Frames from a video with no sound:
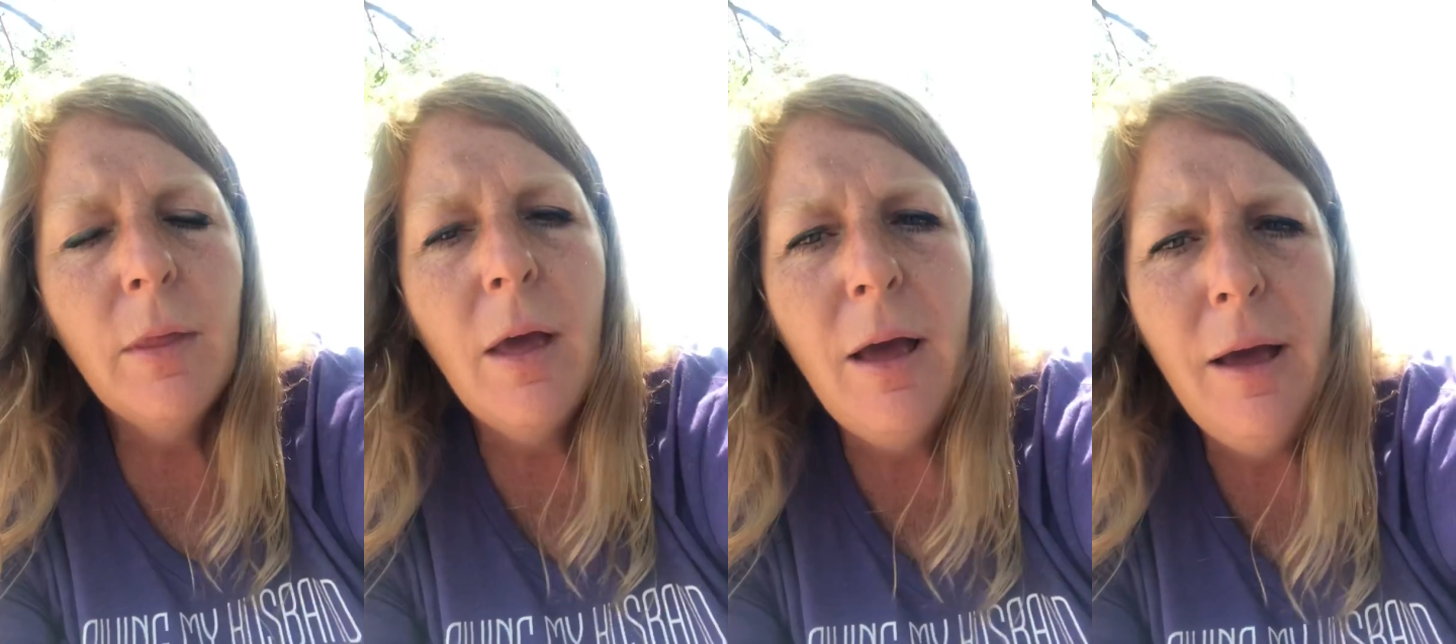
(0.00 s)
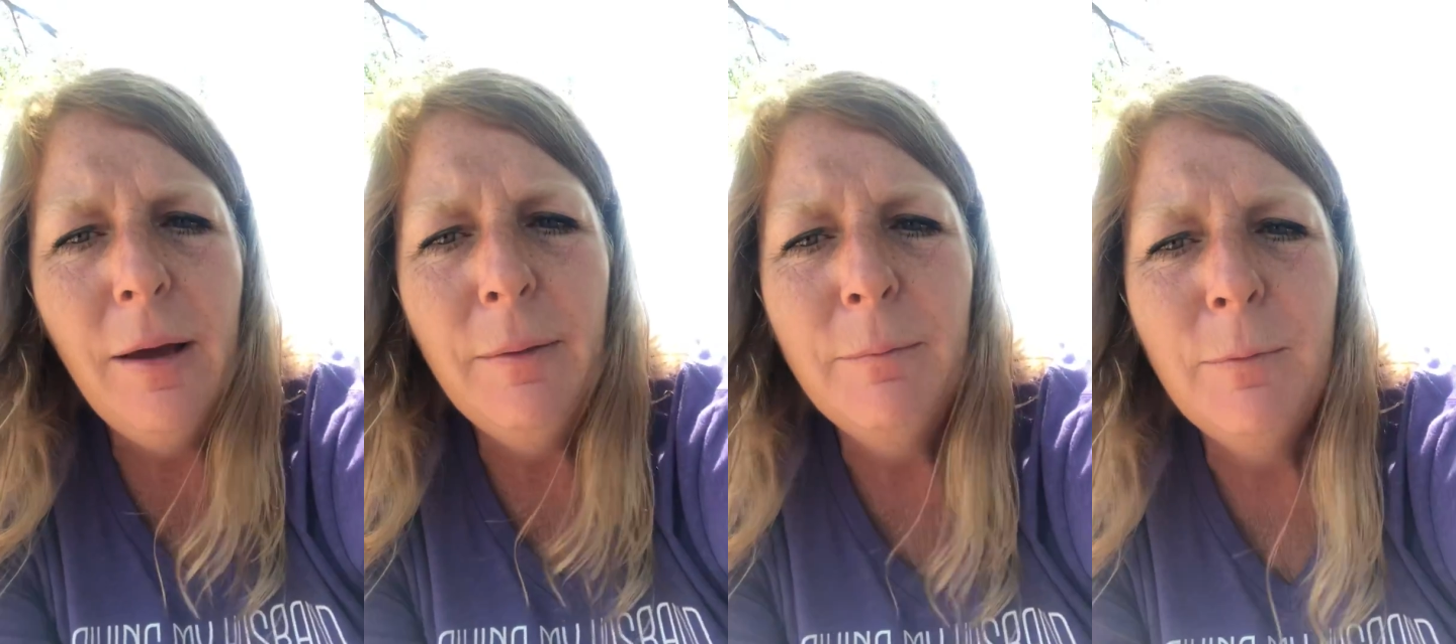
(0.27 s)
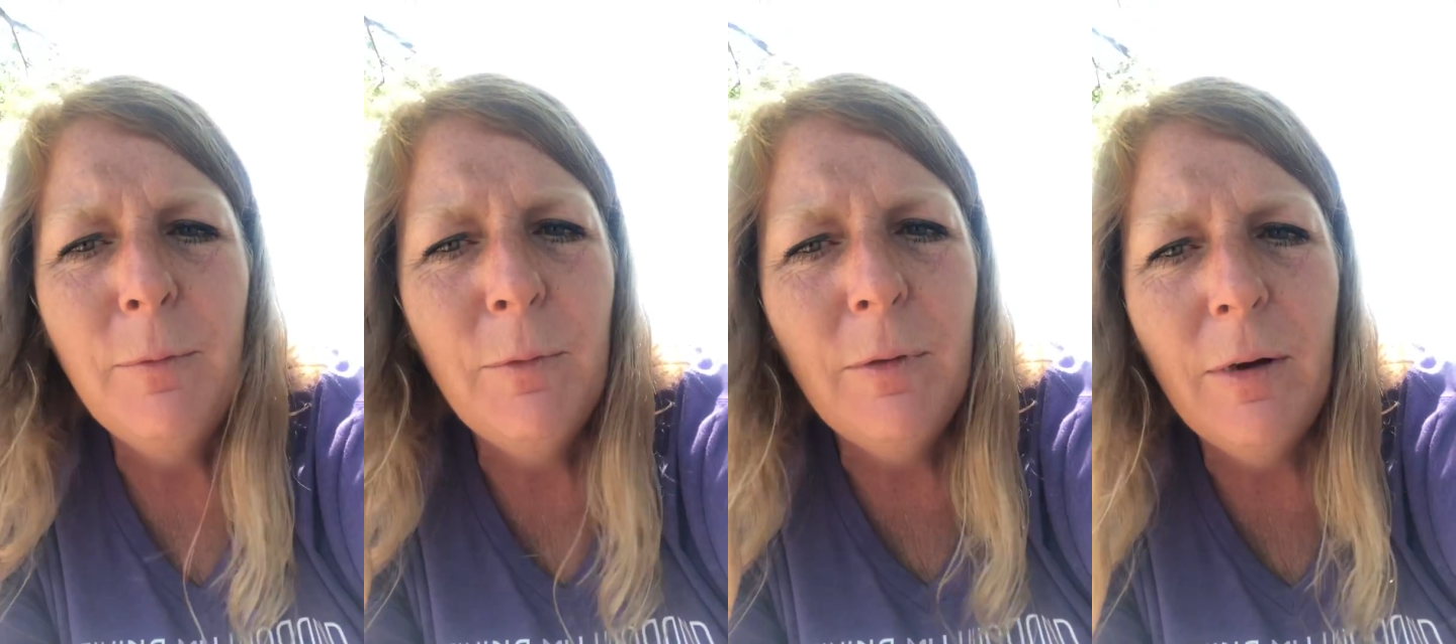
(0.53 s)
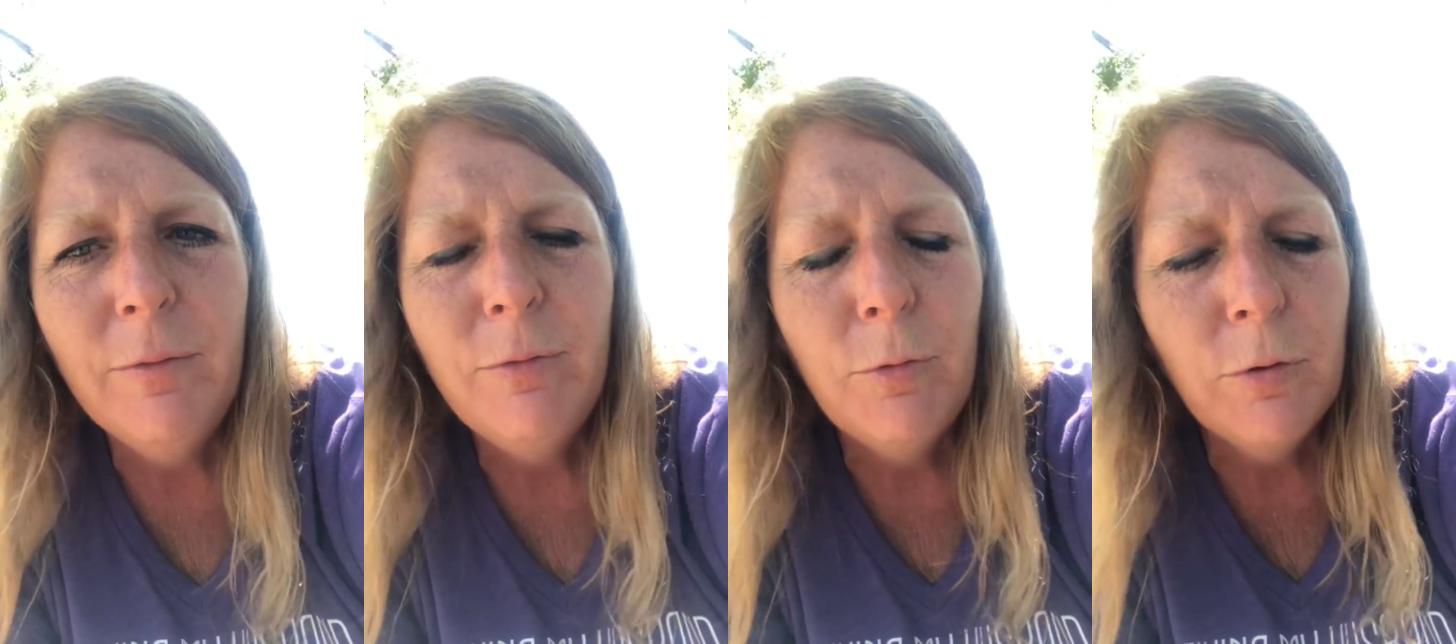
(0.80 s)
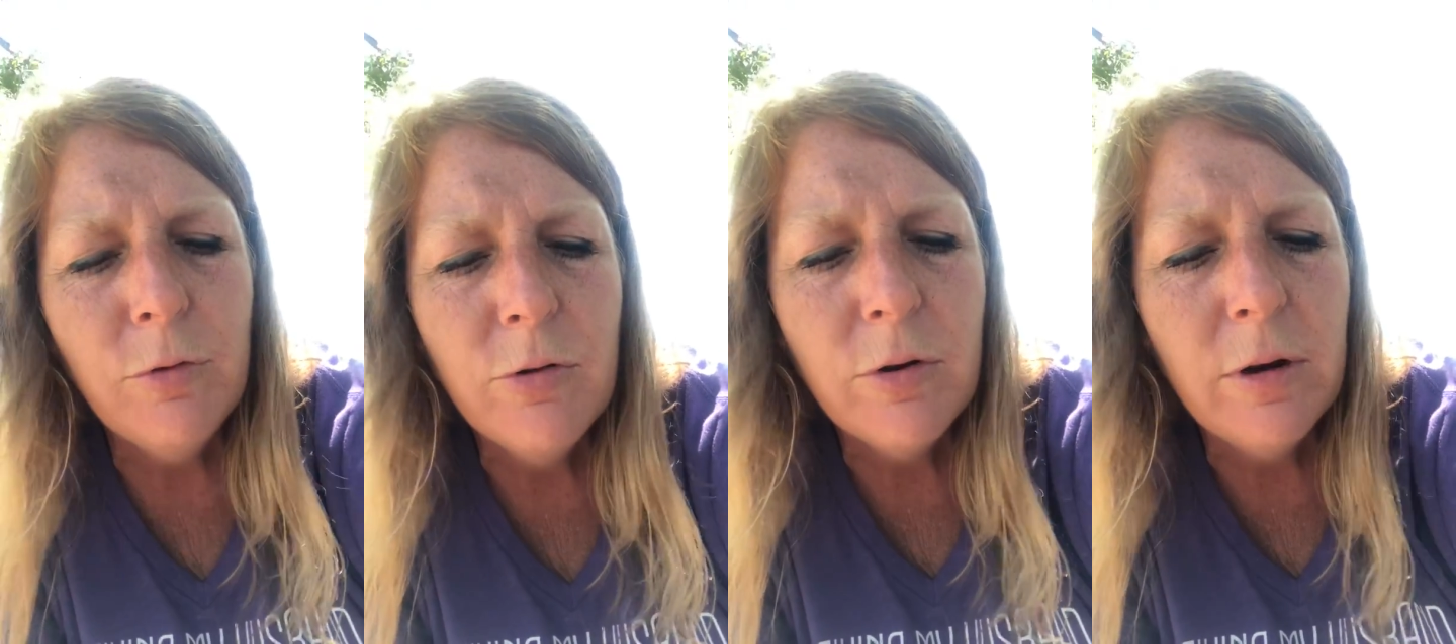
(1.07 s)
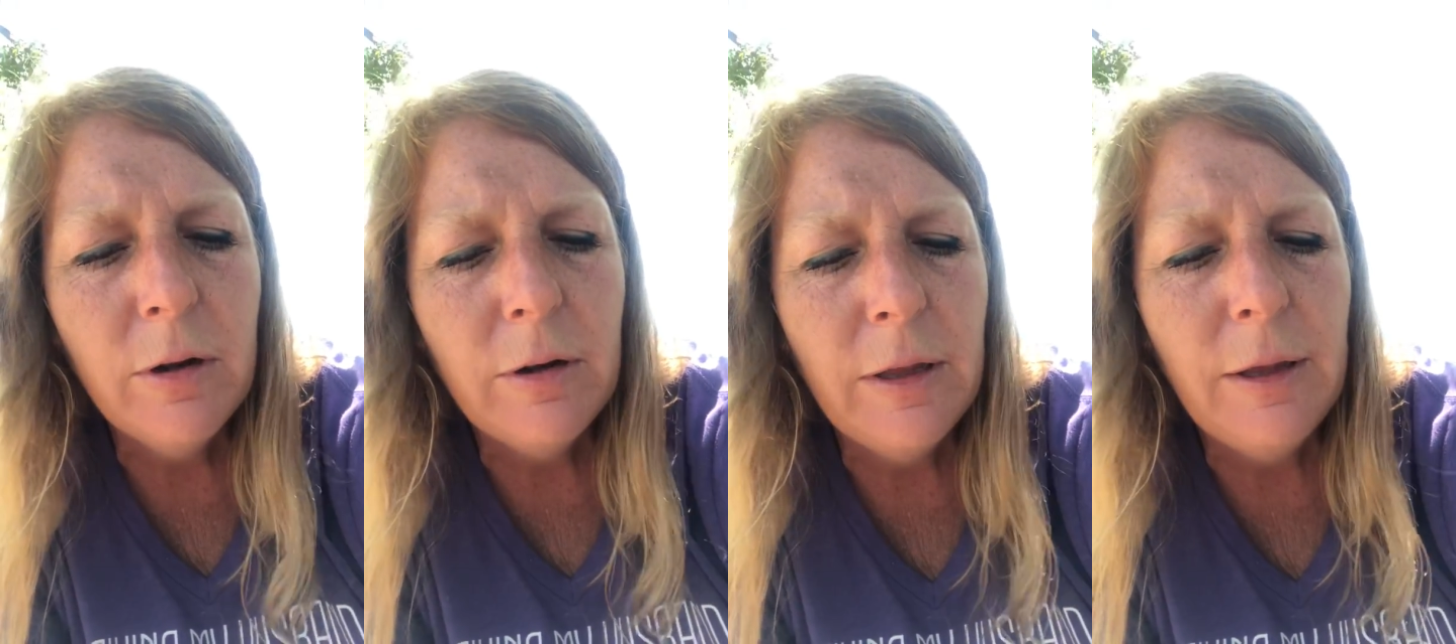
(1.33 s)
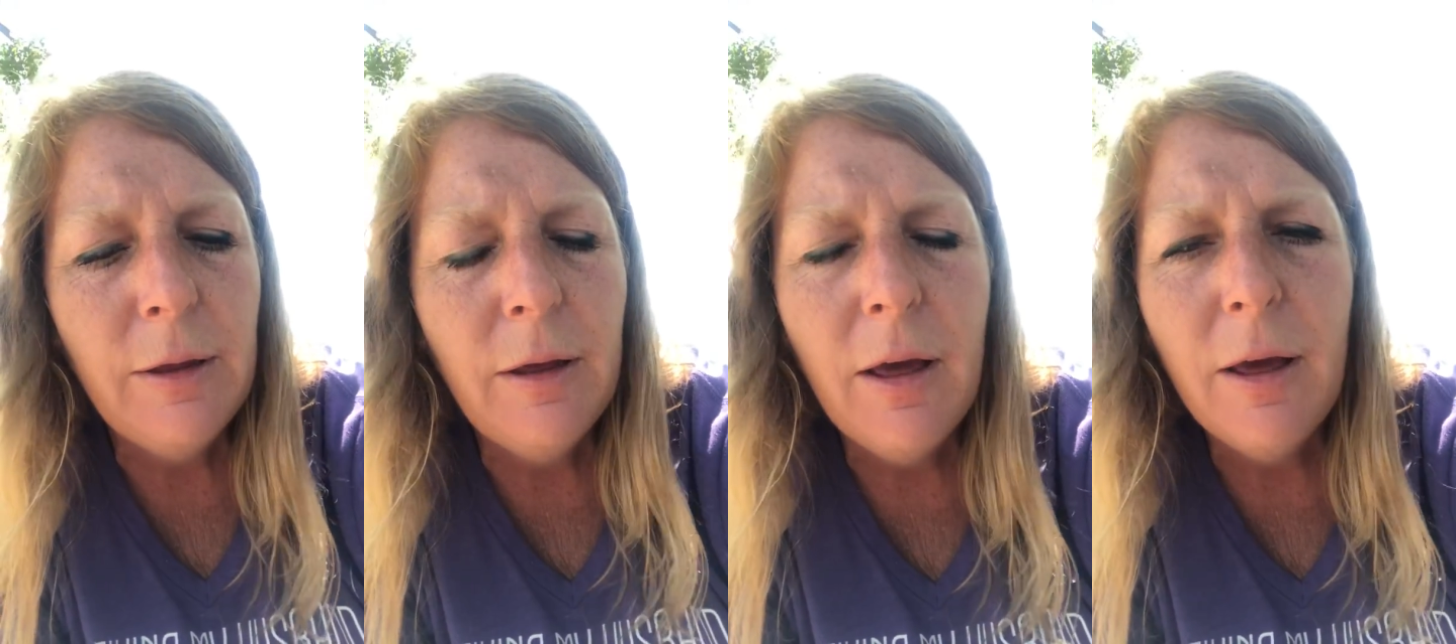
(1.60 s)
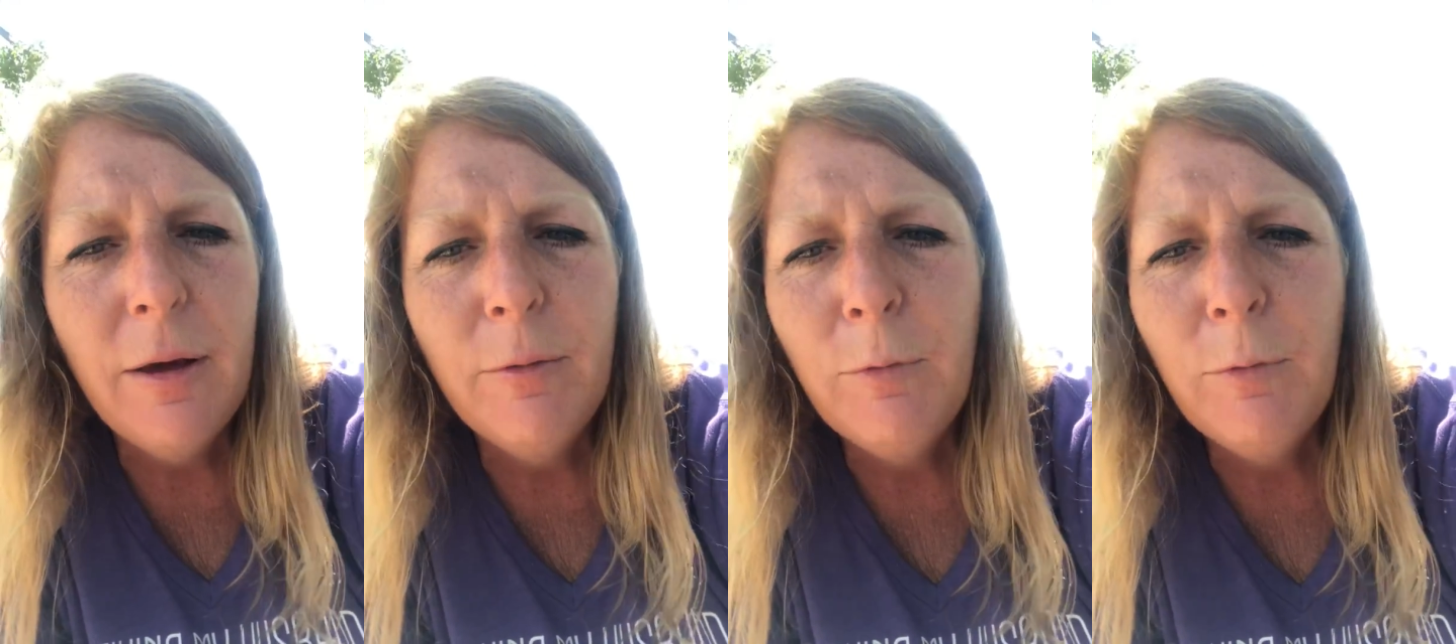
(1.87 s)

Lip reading: Unfortunately,